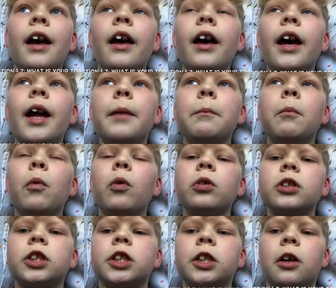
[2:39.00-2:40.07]
And more
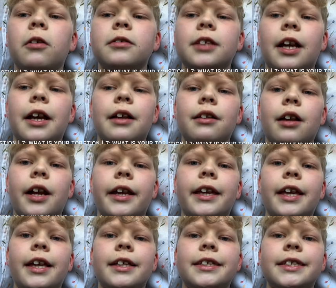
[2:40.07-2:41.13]
shows I like
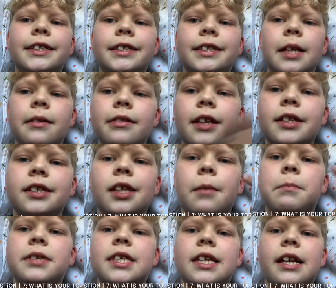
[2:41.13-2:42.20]
is The
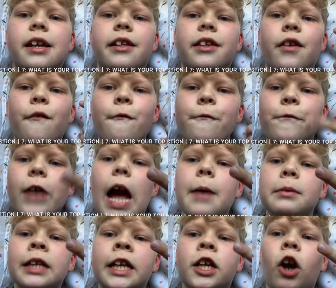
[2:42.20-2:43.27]
Simpsons,
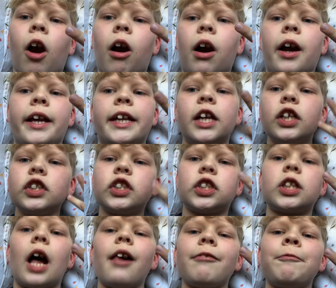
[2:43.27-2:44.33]
Family Guy,
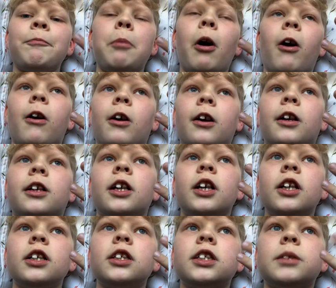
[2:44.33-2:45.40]
South Park,
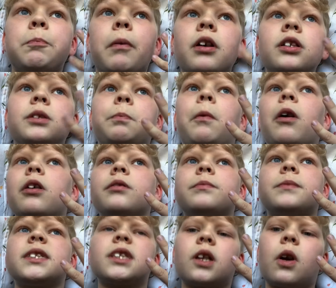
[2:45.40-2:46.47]
SpongeBob
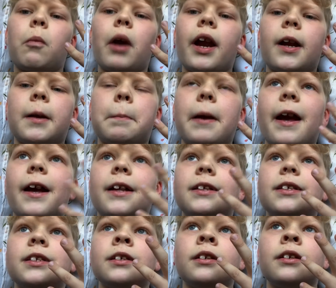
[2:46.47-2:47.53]

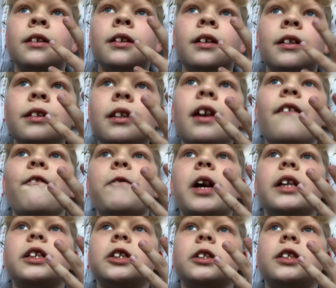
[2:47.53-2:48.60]
SquarePants, The
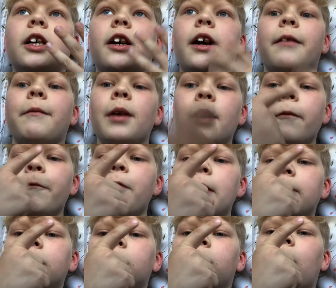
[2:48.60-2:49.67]
Adventure Time,
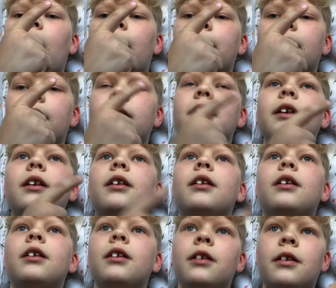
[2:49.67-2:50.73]
Futurama,
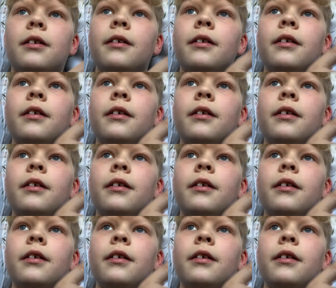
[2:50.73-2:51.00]
The